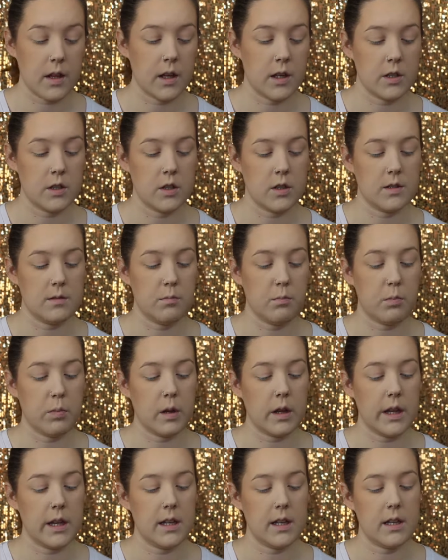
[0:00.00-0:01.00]
and just
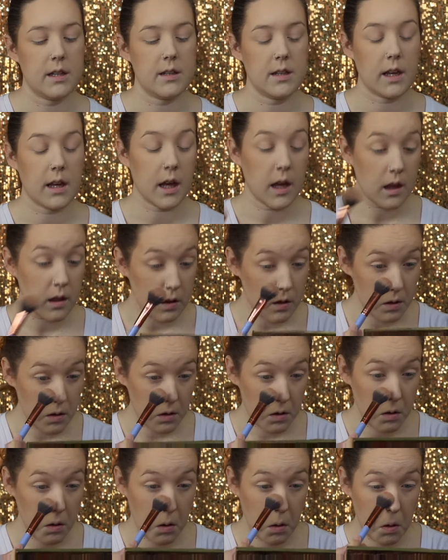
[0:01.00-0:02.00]
blend it
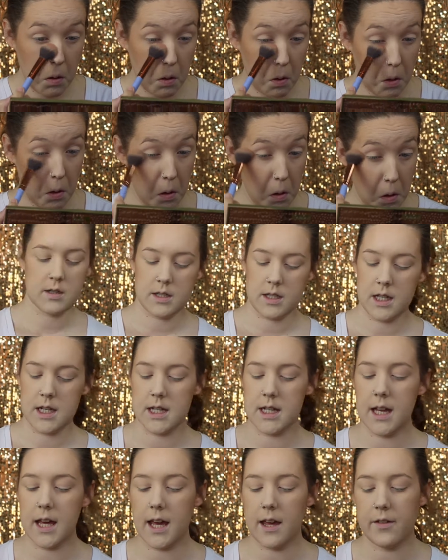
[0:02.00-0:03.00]
together.
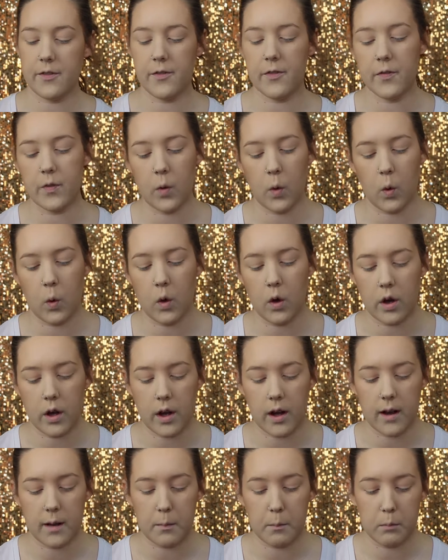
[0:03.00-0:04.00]
Today
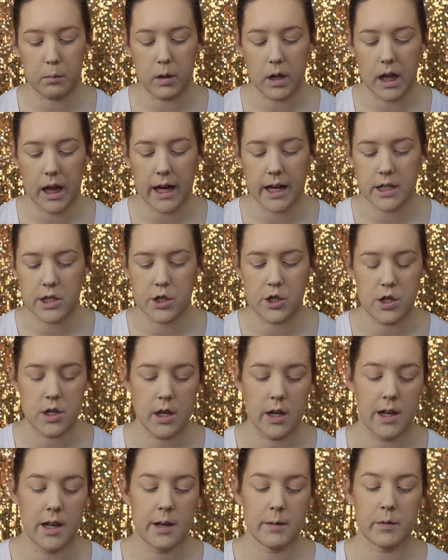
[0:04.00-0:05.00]
for blush,
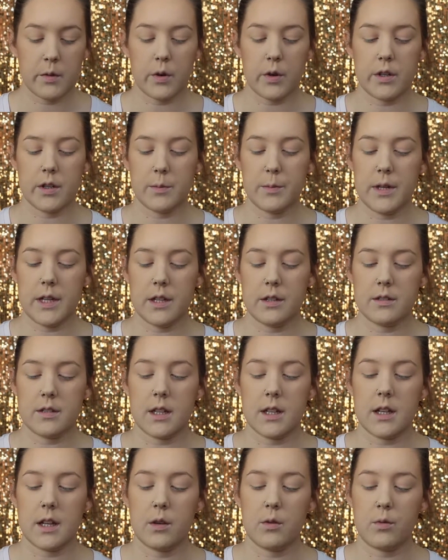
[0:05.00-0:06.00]
I'm going to be
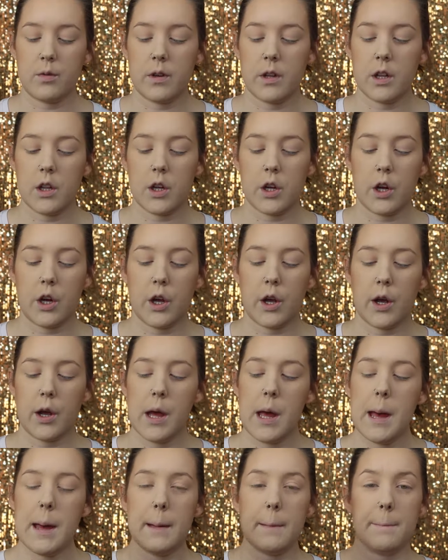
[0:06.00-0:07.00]
using the Real Her
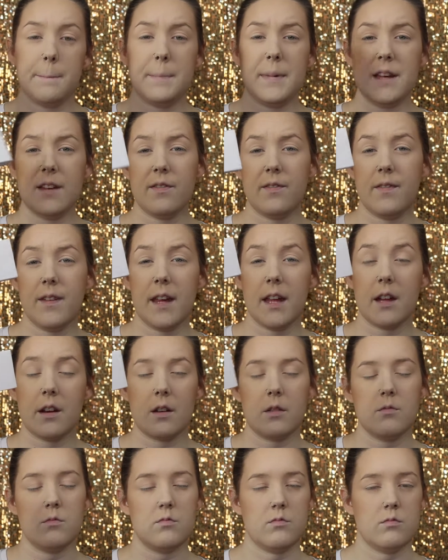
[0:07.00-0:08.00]
Be Fearless,